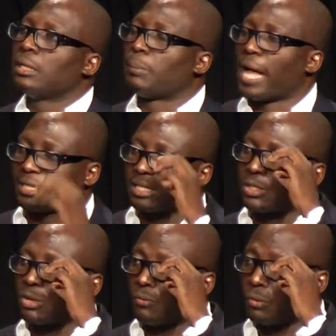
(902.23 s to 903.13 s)
the
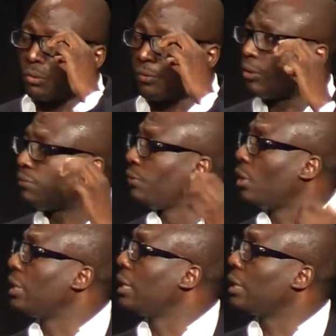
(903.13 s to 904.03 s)
patterns of
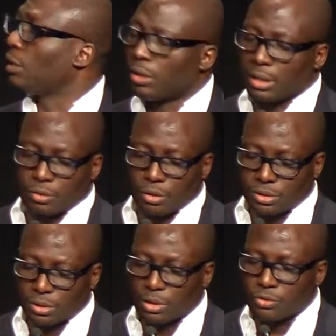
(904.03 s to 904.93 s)
flooding all
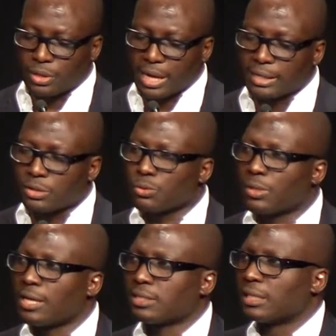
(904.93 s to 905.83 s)
across the country. And in
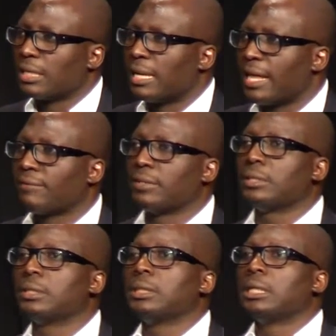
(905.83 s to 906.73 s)
2011,